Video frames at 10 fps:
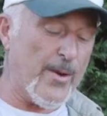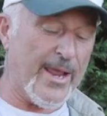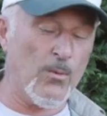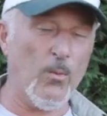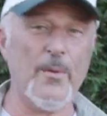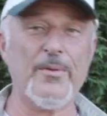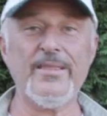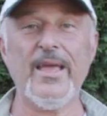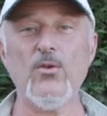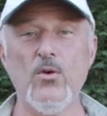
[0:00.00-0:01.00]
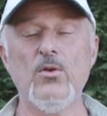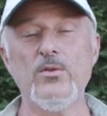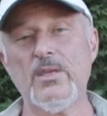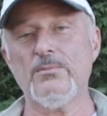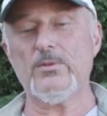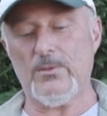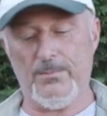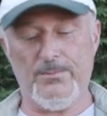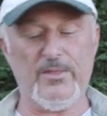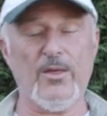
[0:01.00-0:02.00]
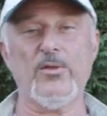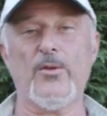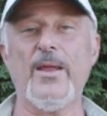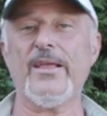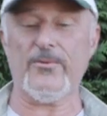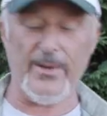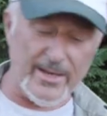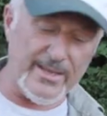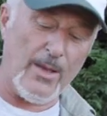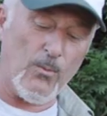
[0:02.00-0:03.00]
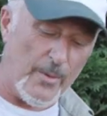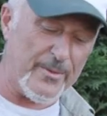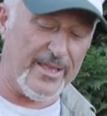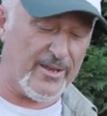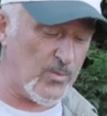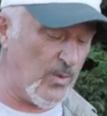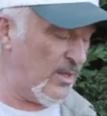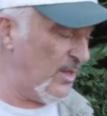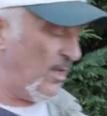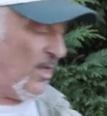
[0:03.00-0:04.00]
a rag and wipe it down, or you can put the metho on the rag directly and wipe it down as well.